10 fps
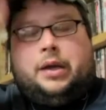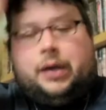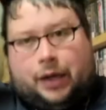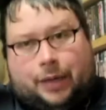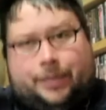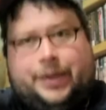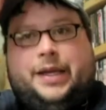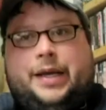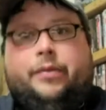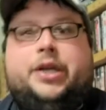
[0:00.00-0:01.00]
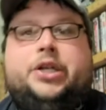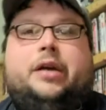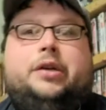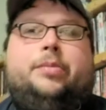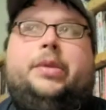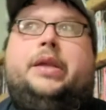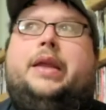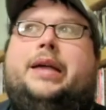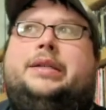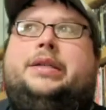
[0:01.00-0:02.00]
And he reached out to me
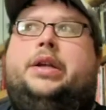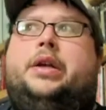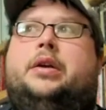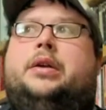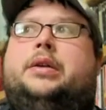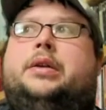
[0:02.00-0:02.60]
last year and